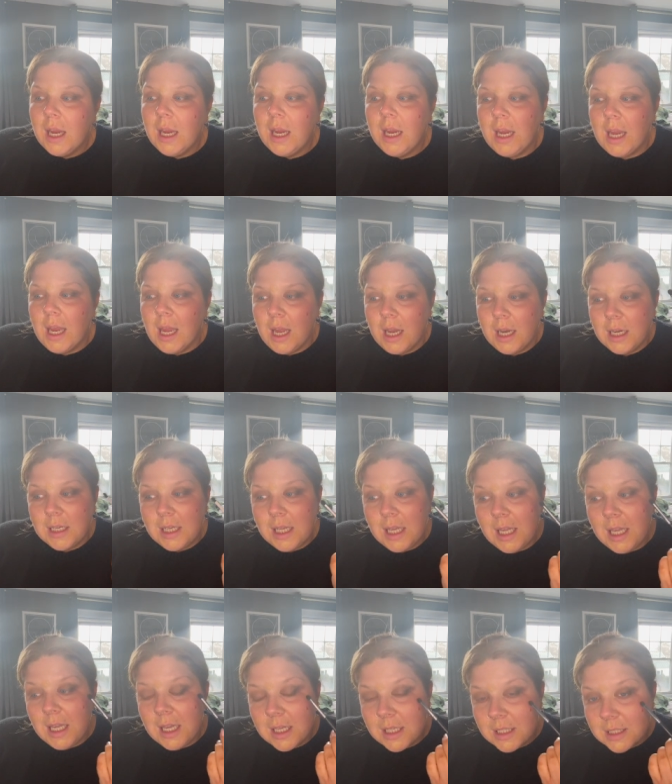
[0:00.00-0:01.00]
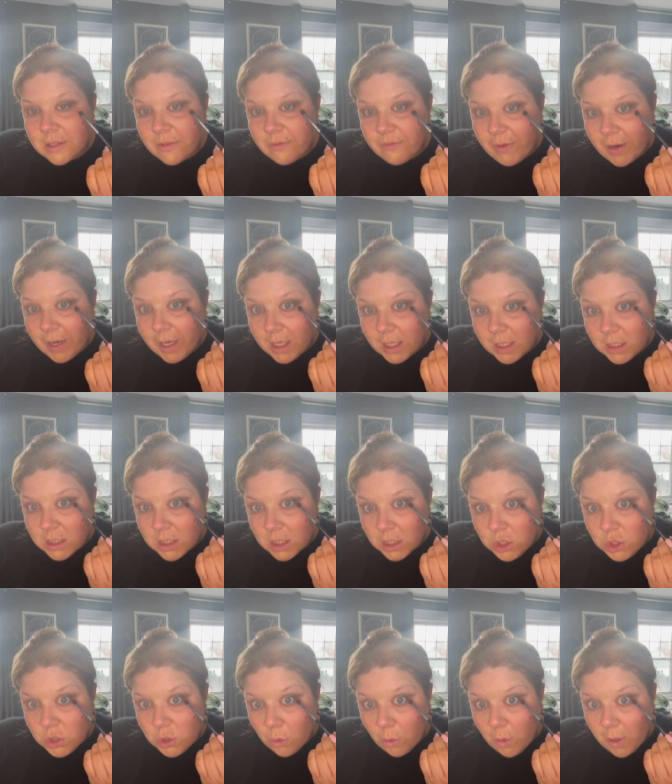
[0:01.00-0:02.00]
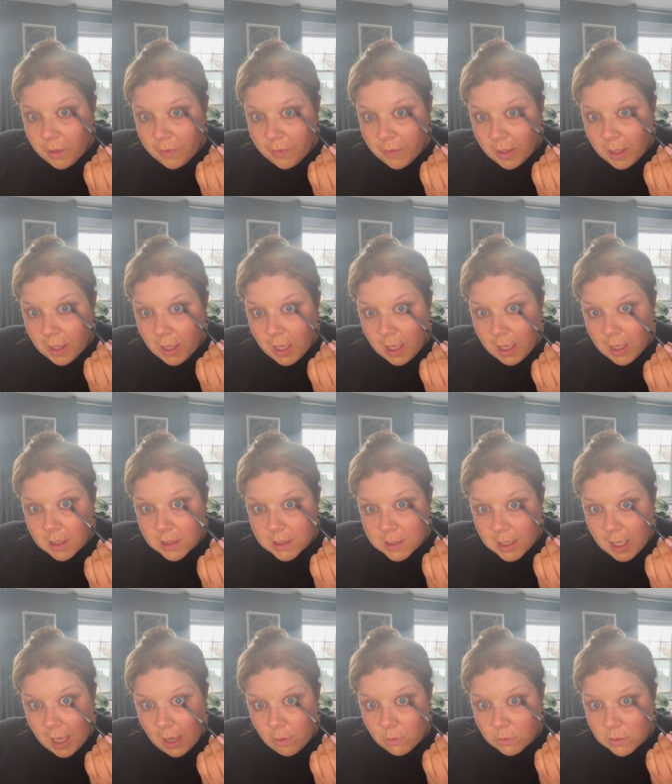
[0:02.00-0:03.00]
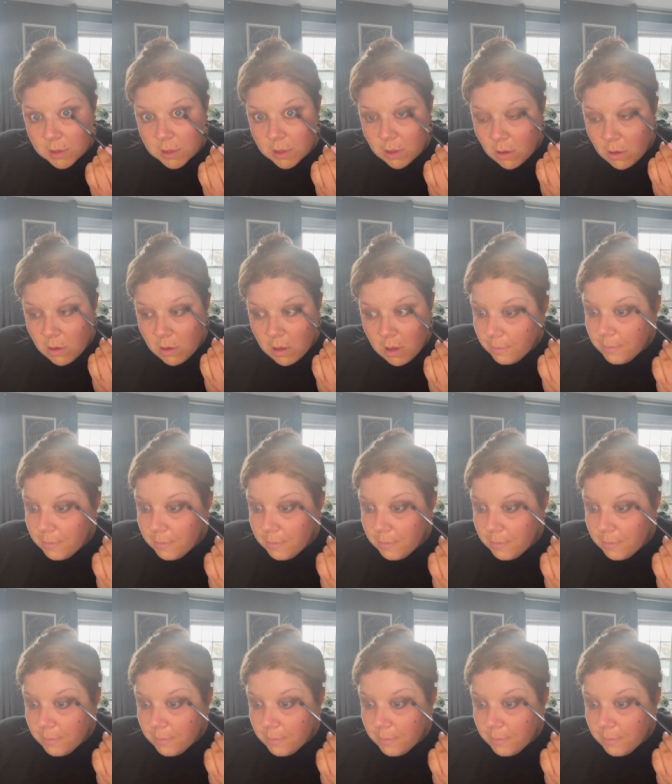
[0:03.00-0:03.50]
and he is invited to join the King's Council